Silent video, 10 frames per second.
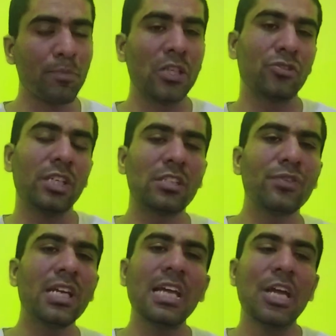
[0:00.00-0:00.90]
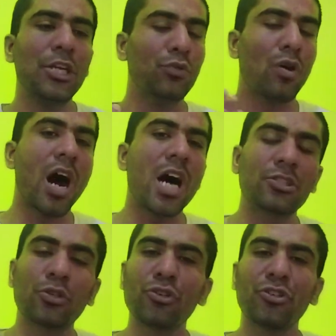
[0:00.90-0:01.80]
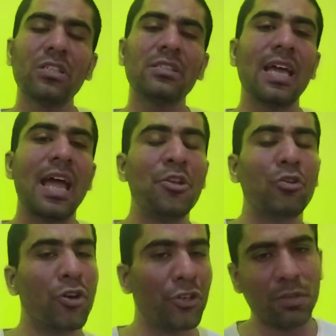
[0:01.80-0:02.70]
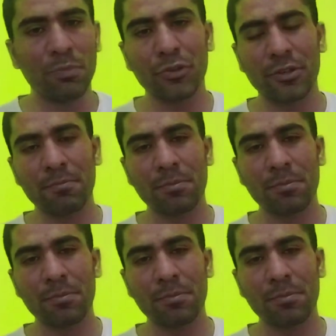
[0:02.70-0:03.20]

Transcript: So this way you ask questions and you contribute.